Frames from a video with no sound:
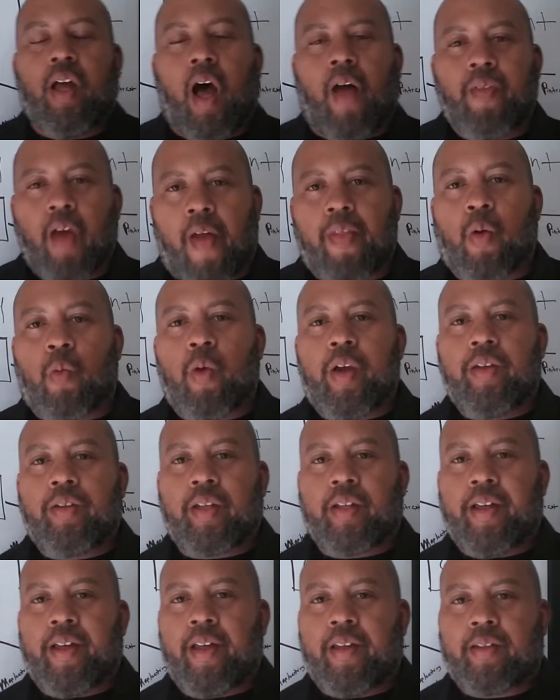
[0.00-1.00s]
Another
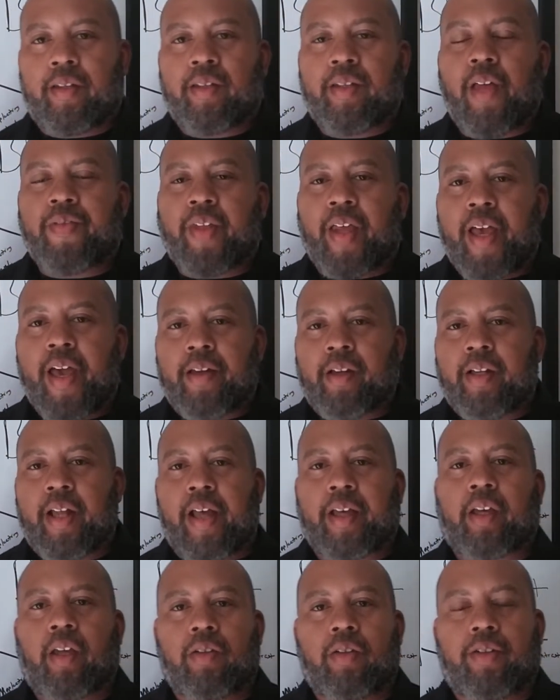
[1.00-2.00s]
reason is that the
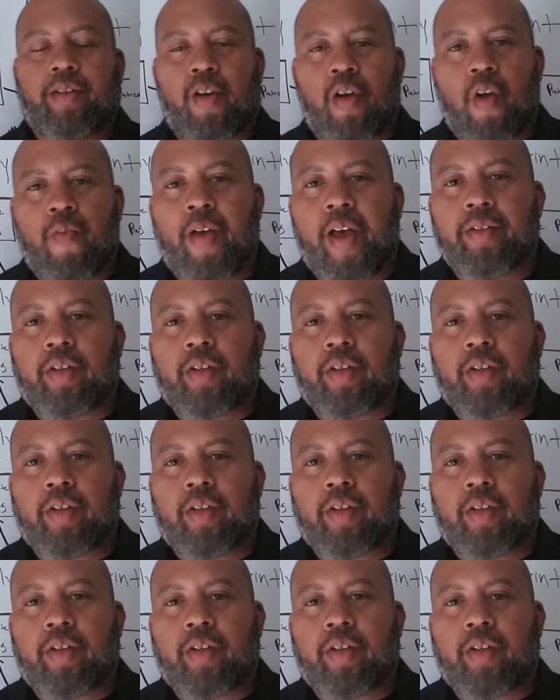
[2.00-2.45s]
internet can serve